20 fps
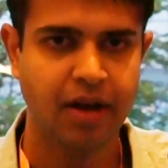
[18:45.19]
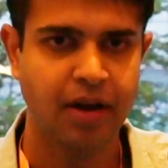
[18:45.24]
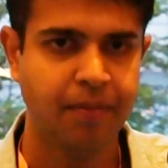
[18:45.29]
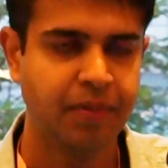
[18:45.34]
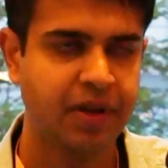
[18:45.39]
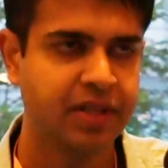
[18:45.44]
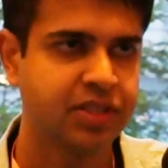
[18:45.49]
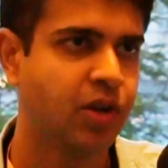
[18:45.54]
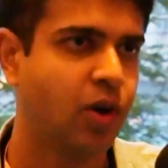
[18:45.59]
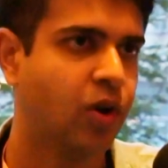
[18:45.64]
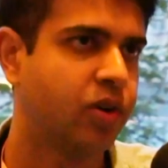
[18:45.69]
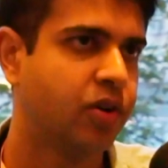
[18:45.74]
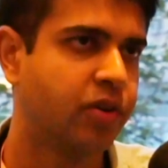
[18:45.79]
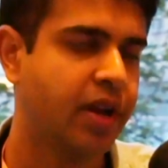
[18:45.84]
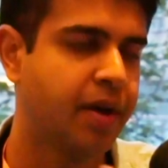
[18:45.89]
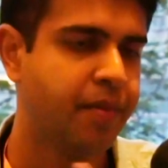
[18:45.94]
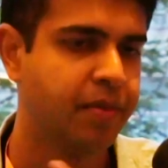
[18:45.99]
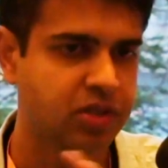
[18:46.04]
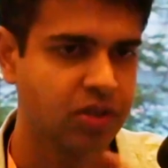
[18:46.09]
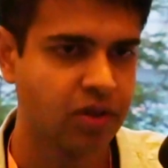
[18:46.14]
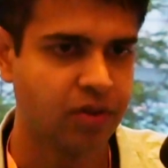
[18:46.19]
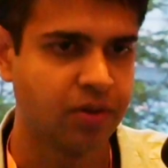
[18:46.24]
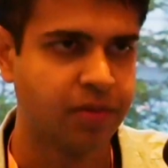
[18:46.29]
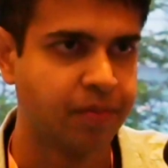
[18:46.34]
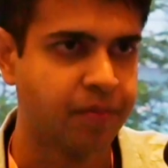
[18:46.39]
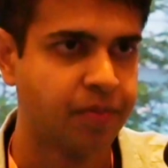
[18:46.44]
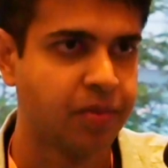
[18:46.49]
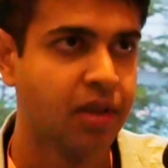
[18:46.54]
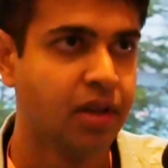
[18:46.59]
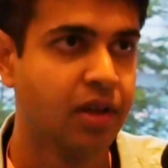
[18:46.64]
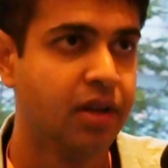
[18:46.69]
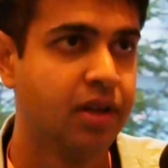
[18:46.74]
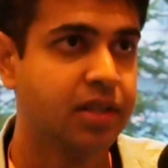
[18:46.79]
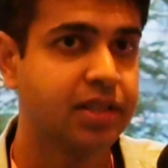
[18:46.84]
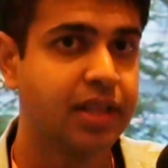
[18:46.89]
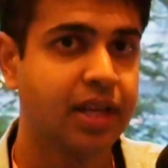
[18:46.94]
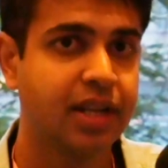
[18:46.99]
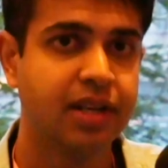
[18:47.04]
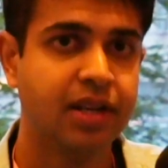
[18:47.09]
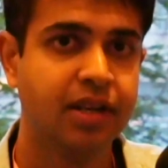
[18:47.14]
place an order on Amazon.
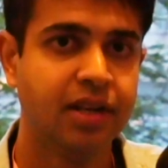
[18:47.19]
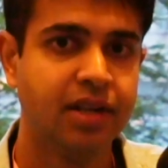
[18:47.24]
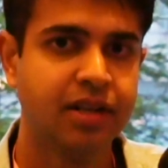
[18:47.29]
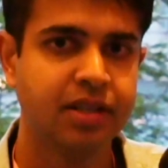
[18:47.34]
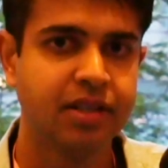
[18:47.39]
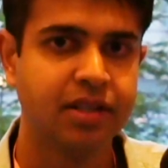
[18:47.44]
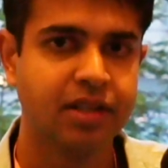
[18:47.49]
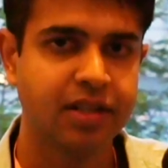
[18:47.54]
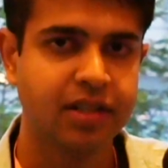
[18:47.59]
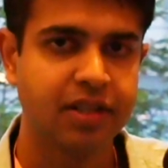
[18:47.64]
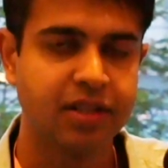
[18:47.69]
Then